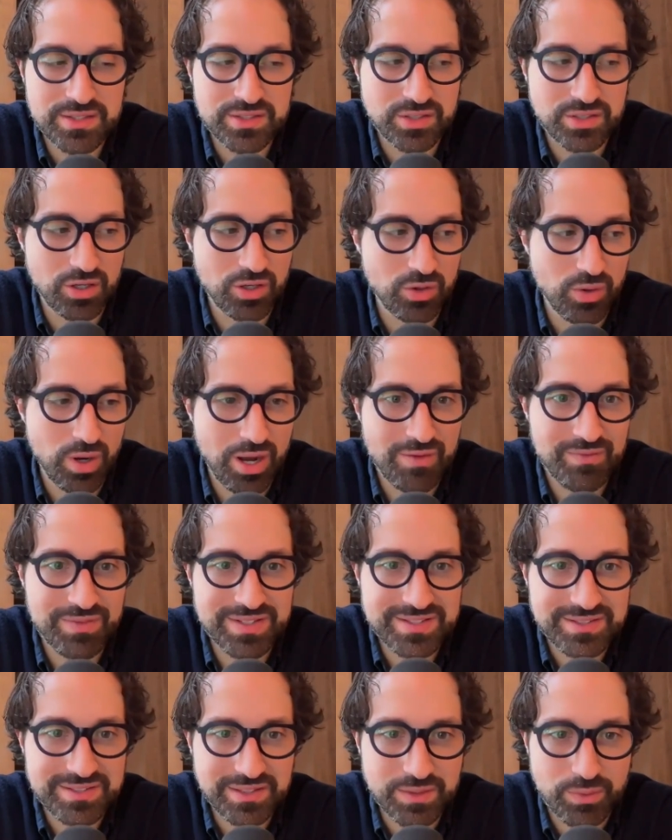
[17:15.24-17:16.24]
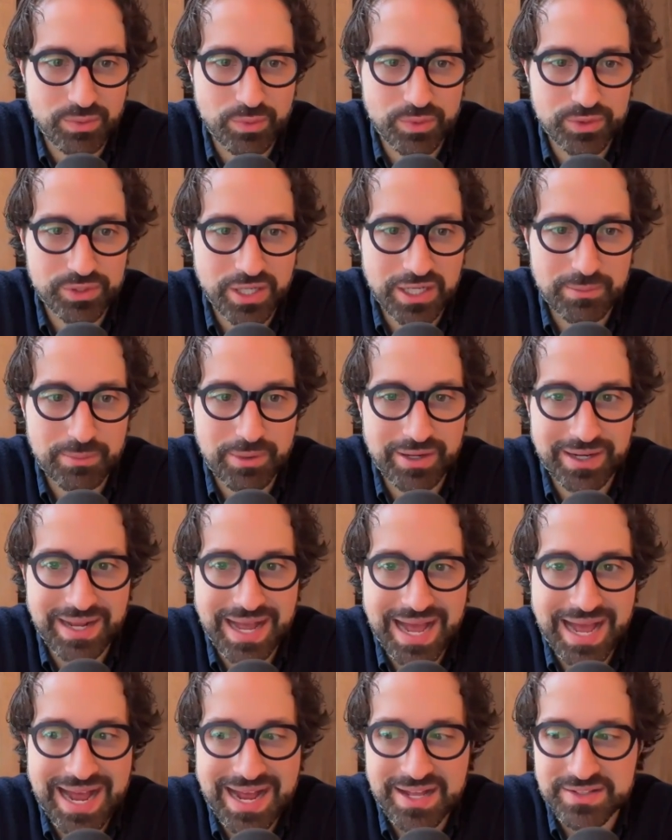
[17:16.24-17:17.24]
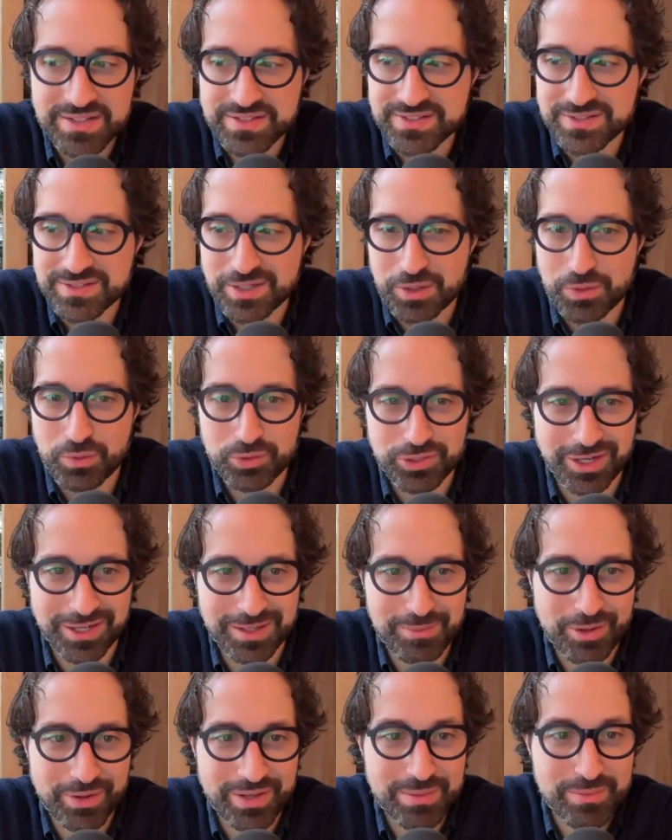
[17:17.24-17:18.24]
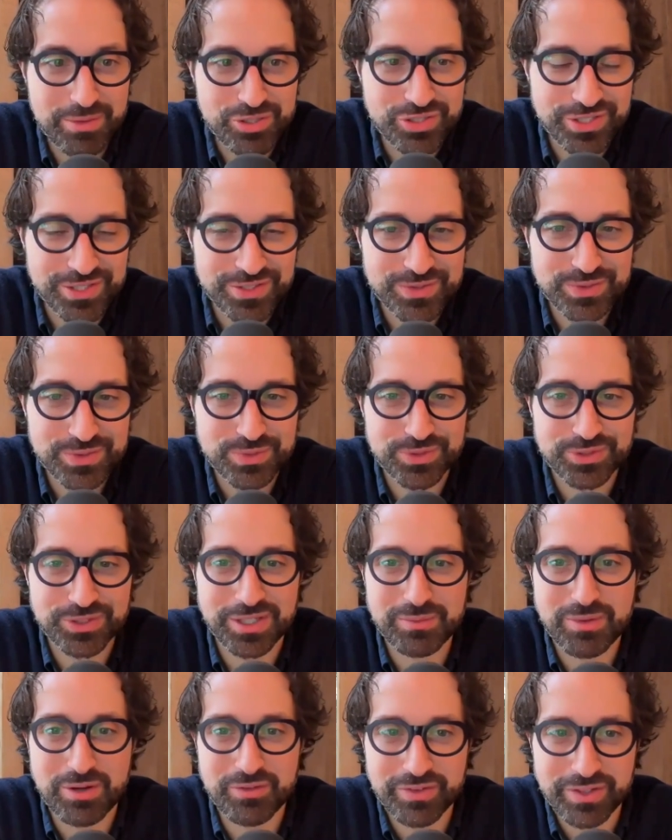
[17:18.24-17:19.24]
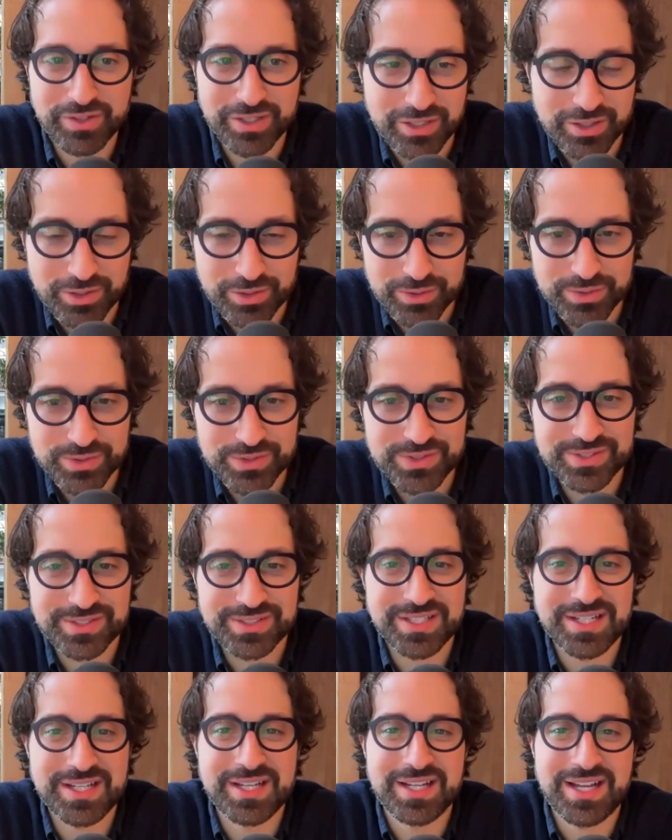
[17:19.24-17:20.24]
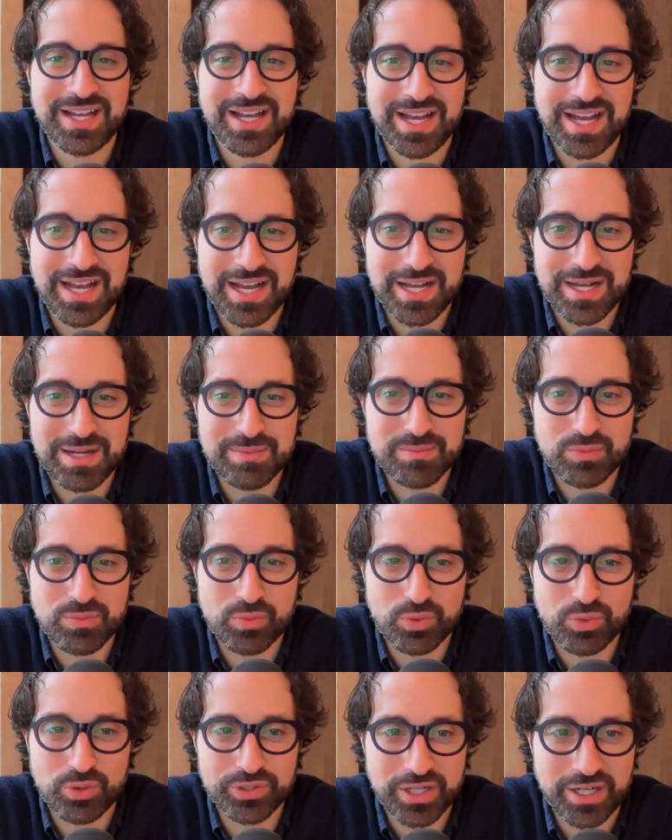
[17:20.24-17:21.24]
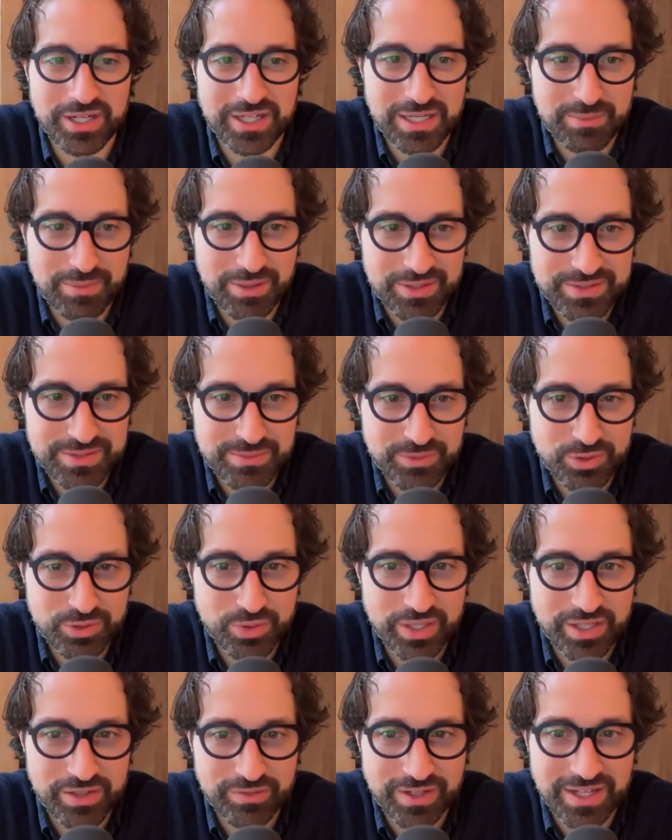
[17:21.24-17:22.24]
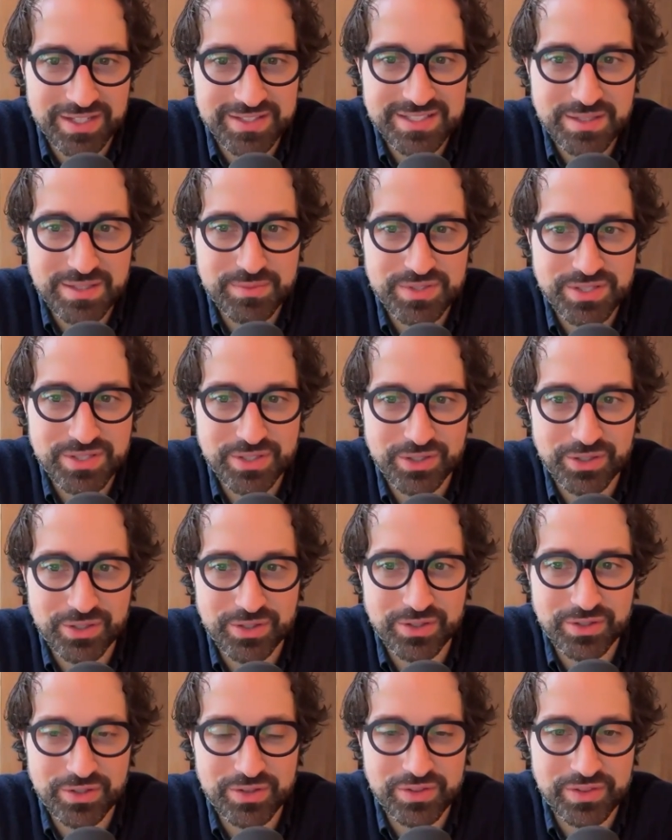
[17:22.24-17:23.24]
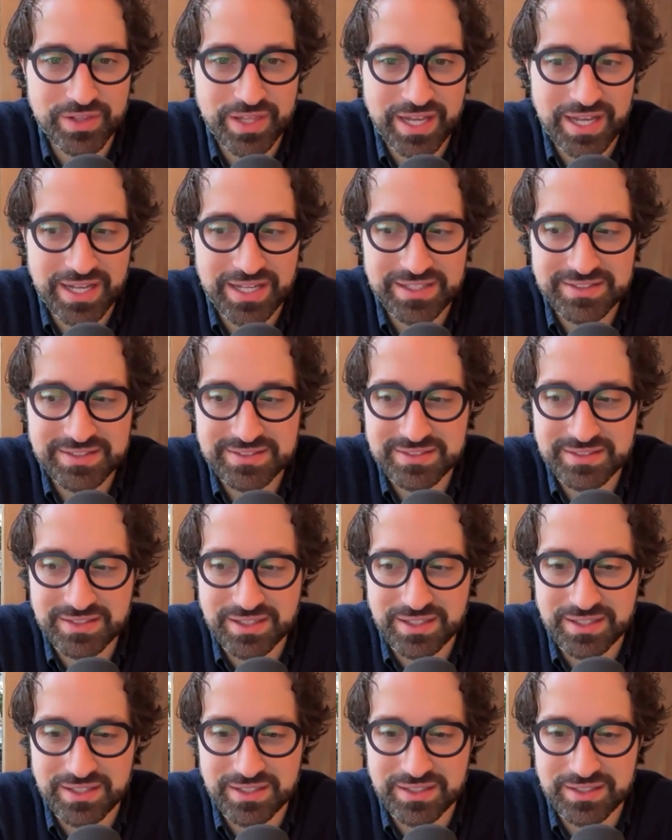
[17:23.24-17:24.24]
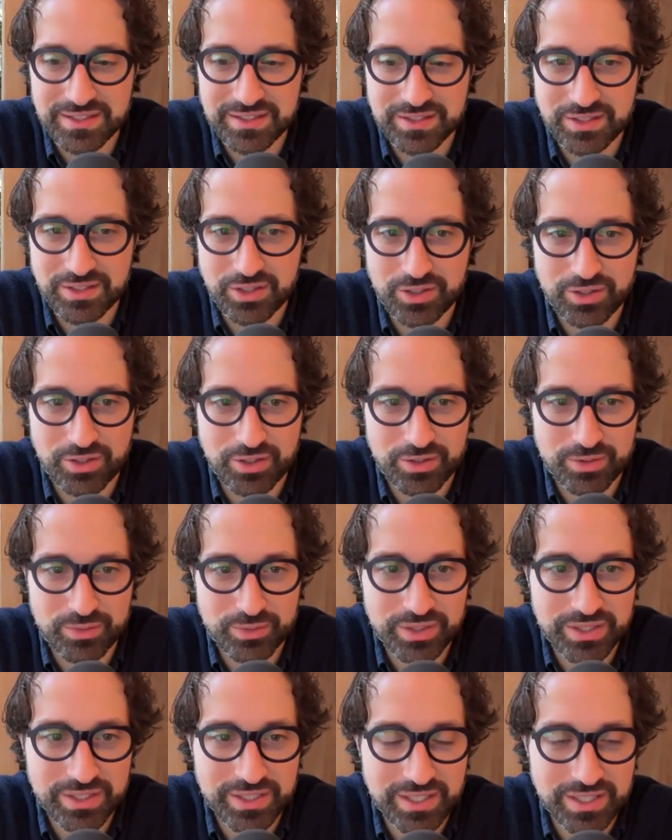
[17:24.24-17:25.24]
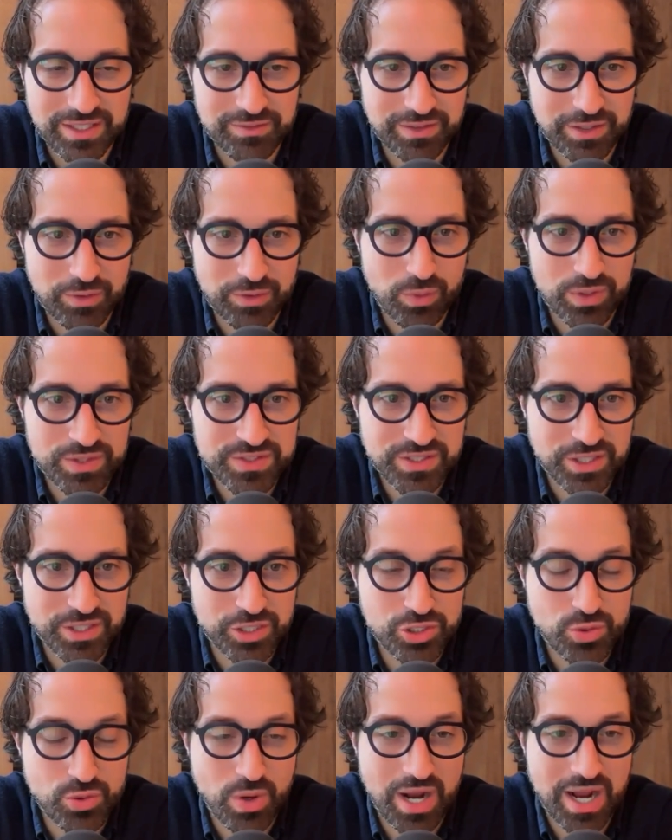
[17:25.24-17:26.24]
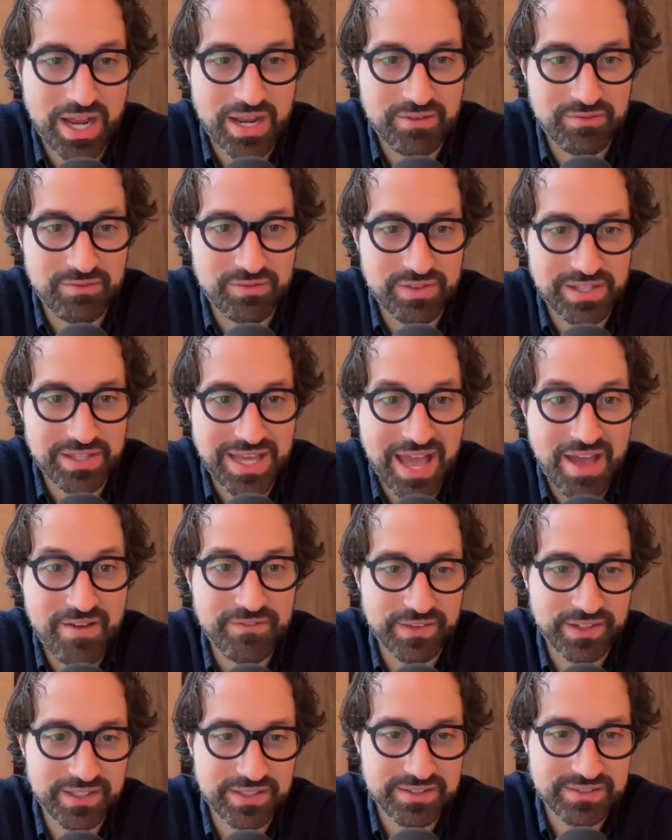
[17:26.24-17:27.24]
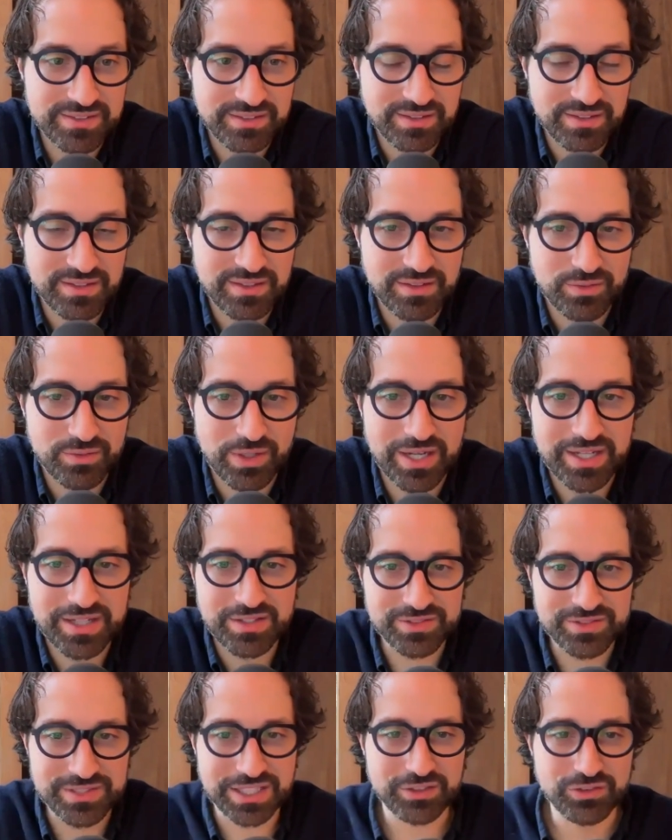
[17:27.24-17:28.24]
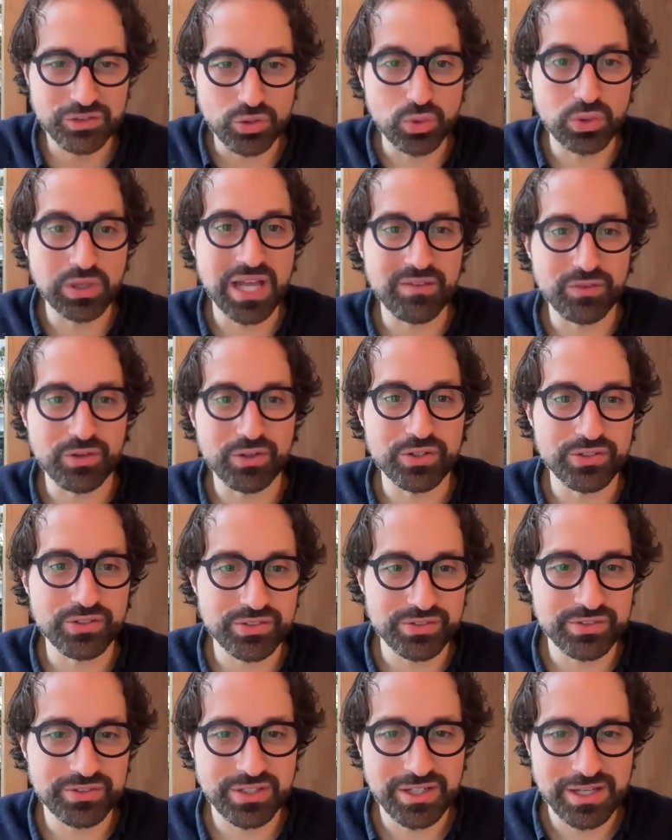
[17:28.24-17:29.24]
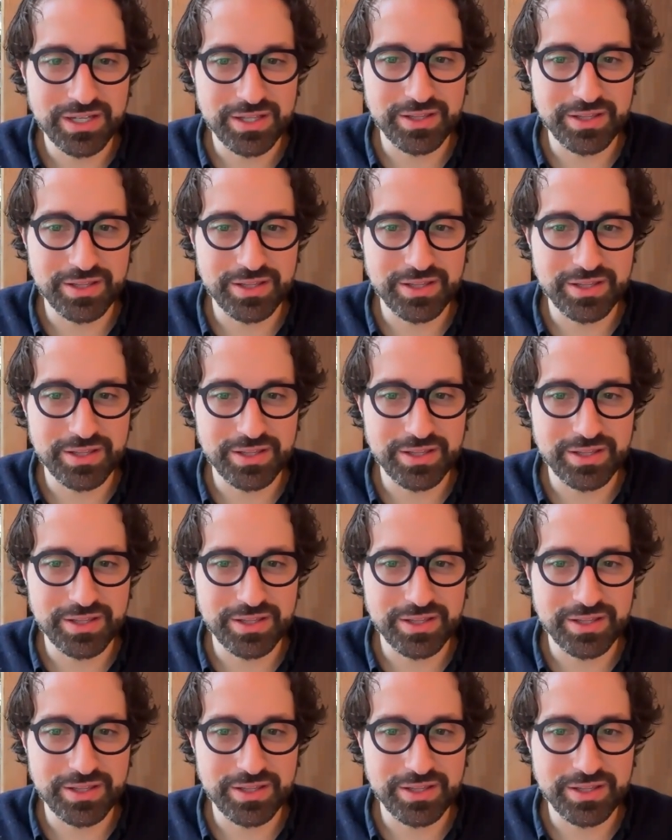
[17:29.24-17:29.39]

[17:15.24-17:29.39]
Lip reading: So obviously, when we're talking about ads, like we're talking about images, we're talking about videos, we're talking about some creative concepts here that are really kind of like what's going to drive the efficacy, right? There's like two levers.